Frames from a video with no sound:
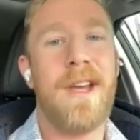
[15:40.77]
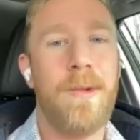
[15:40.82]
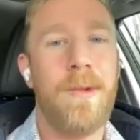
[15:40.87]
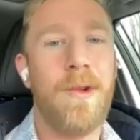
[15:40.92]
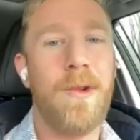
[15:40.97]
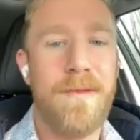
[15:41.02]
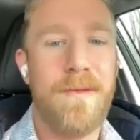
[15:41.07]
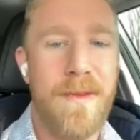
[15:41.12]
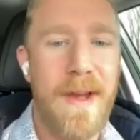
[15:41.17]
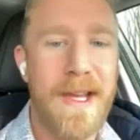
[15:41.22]

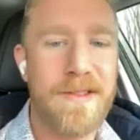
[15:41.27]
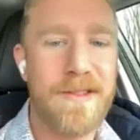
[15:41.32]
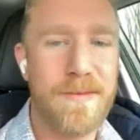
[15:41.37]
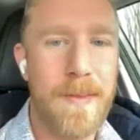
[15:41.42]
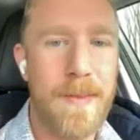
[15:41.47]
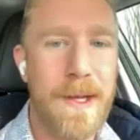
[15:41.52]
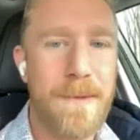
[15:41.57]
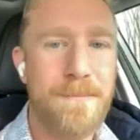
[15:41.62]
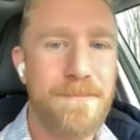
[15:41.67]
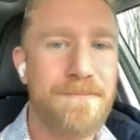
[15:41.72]
doubled
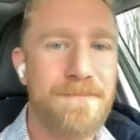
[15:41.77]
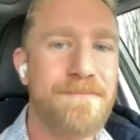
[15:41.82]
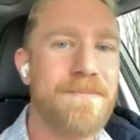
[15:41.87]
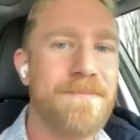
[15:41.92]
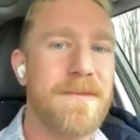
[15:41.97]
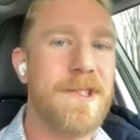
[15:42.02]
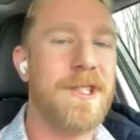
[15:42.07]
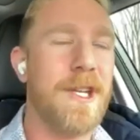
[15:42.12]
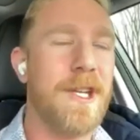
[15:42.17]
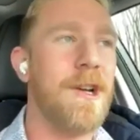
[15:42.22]
investment.
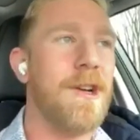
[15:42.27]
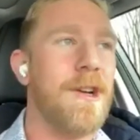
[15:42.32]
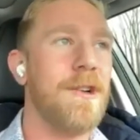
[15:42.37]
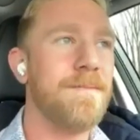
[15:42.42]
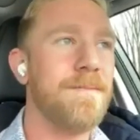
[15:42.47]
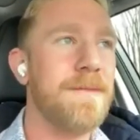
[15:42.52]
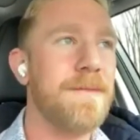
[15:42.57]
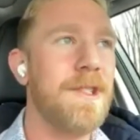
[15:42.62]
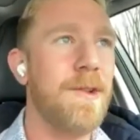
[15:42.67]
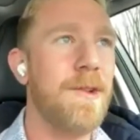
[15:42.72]

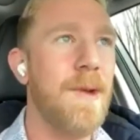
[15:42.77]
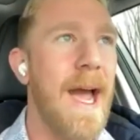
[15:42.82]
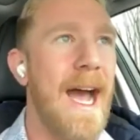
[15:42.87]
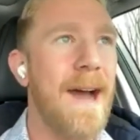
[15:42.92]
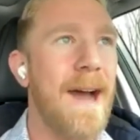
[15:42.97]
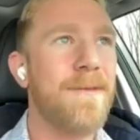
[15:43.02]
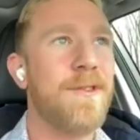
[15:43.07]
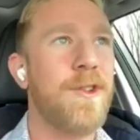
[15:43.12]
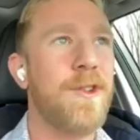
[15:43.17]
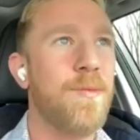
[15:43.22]
So you
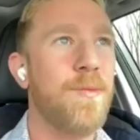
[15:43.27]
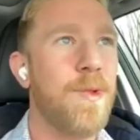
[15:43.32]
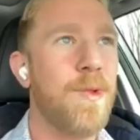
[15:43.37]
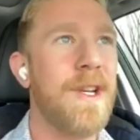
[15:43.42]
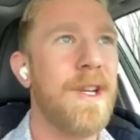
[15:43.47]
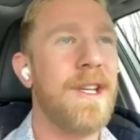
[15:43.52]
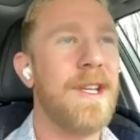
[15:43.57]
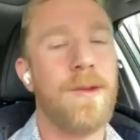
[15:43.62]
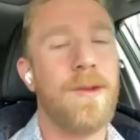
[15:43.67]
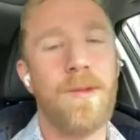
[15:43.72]
have to
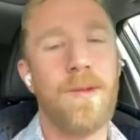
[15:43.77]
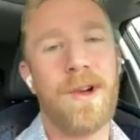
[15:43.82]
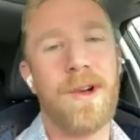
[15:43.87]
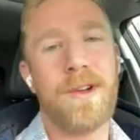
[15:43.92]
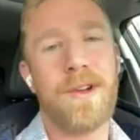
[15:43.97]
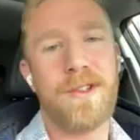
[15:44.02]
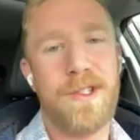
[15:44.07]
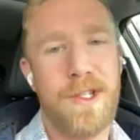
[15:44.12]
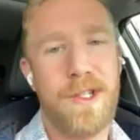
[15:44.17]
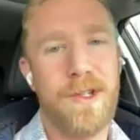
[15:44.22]
put in the
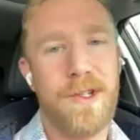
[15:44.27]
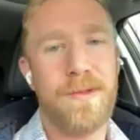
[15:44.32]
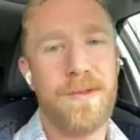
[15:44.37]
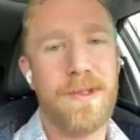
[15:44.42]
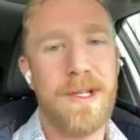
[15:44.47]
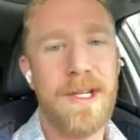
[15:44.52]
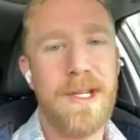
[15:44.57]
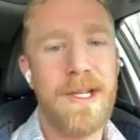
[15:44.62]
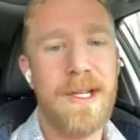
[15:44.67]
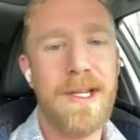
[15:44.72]
work too.
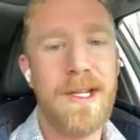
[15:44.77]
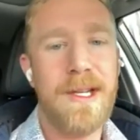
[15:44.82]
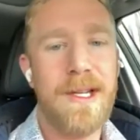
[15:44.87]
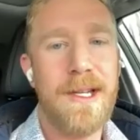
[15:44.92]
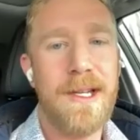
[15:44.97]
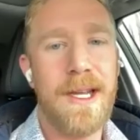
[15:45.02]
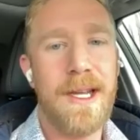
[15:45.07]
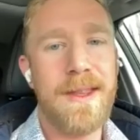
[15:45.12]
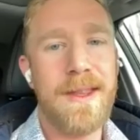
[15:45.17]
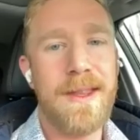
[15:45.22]

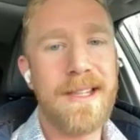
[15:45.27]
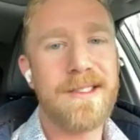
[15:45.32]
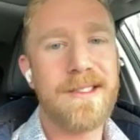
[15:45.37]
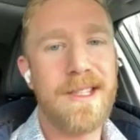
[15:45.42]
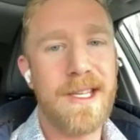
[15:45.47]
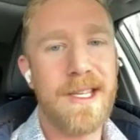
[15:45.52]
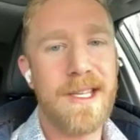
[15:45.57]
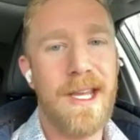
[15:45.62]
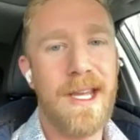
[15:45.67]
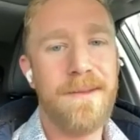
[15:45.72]
And
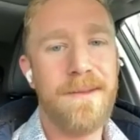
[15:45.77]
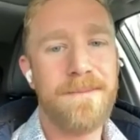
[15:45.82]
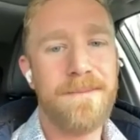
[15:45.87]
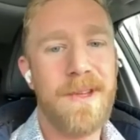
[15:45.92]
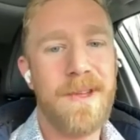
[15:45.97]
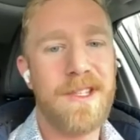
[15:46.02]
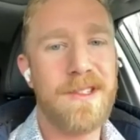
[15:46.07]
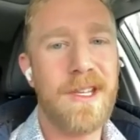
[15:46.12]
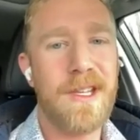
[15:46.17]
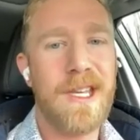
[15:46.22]
that's the key.
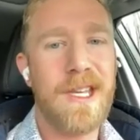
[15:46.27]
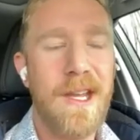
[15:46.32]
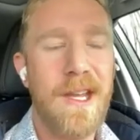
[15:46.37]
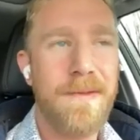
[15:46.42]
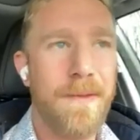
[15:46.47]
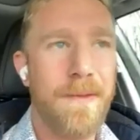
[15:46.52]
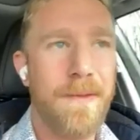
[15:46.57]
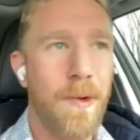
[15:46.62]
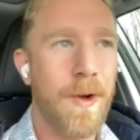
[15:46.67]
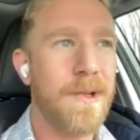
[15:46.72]
It's the
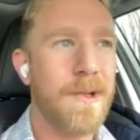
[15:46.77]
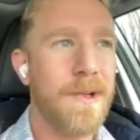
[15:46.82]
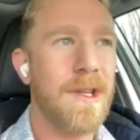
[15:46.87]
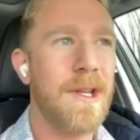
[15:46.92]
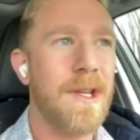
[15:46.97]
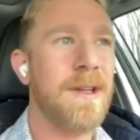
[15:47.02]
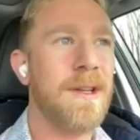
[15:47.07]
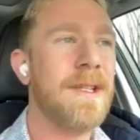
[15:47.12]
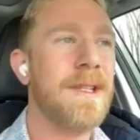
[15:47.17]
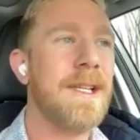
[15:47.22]
key
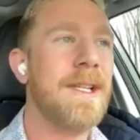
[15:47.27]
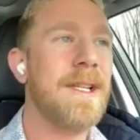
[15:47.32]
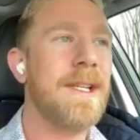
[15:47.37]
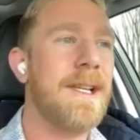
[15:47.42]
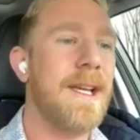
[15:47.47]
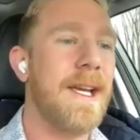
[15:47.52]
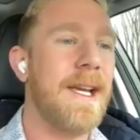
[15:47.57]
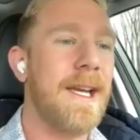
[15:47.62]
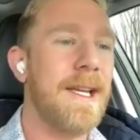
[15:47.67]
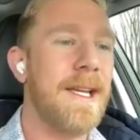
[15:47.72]
formula.
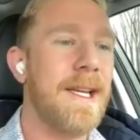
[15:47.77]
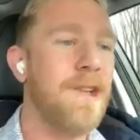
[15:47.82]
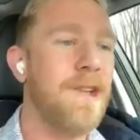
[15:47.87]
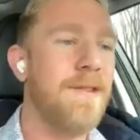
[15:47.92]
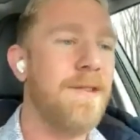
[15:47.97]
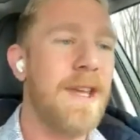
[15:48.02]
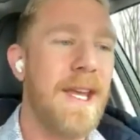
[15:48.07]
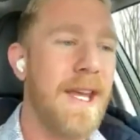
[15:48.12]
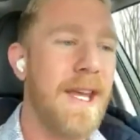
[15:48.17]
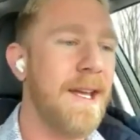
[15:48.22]
And
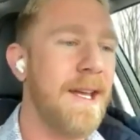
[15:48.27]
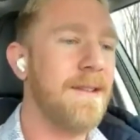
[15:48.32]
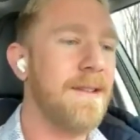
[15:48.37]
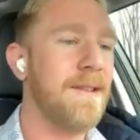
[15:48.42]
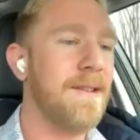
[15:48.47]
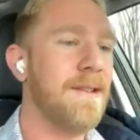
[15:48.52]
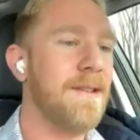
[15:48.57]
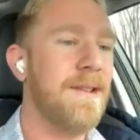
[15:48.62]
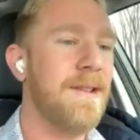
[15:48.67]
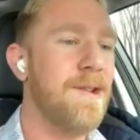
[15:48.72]
you can't,
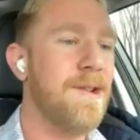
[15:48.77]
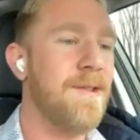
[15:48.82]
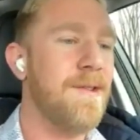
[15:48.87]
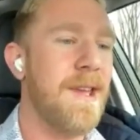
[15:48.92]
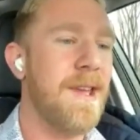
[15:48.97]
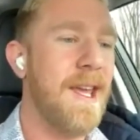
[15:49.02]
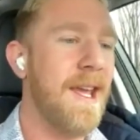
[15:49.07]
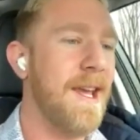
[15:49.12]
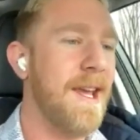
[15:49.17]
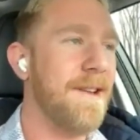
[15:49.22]

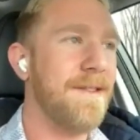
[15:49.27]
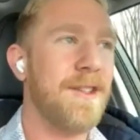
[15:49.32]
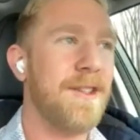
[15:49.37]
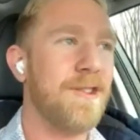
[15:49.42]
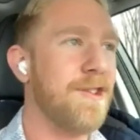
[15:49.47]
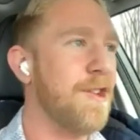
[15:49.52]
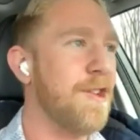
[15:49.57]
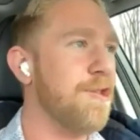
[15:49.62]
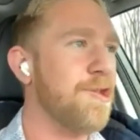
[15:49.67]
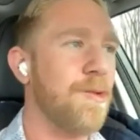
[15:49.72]

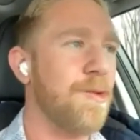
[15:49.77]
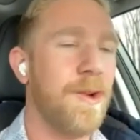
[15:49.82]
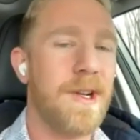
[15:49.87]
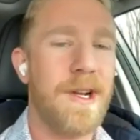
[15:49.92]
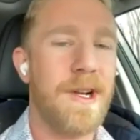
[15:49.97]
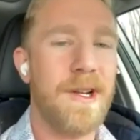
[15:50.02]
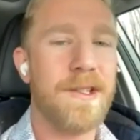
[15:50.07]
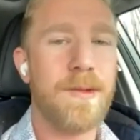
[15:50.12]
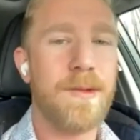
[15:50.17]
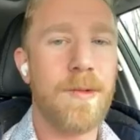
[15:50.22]
there's no
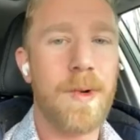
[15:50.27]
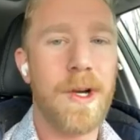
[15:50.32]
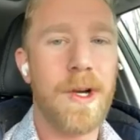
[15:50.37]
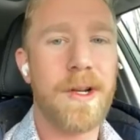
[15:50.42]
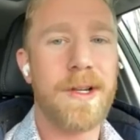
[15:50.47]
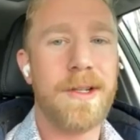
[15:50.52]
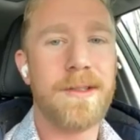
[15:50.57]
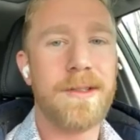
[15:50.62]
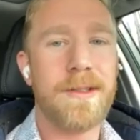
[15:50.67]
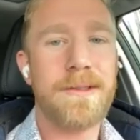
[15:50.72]
shortcut to
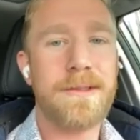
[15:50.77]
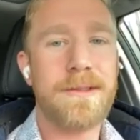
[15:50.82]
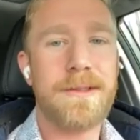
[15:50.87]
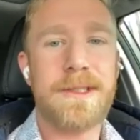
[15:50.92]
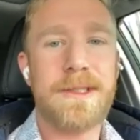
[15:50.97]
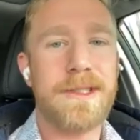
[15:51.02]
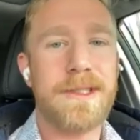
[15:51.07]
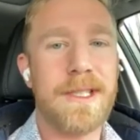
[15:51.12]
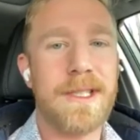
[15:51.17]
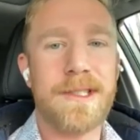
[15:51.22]
work.
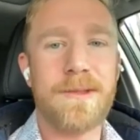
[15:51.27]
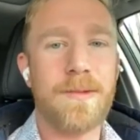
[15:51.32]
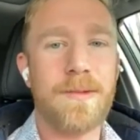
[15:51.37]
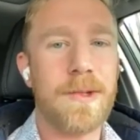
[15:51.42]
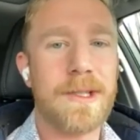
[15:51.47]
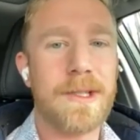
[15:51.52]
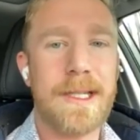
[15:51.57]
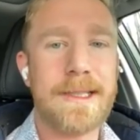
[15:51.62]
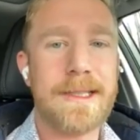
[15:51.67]
It just doesn't work like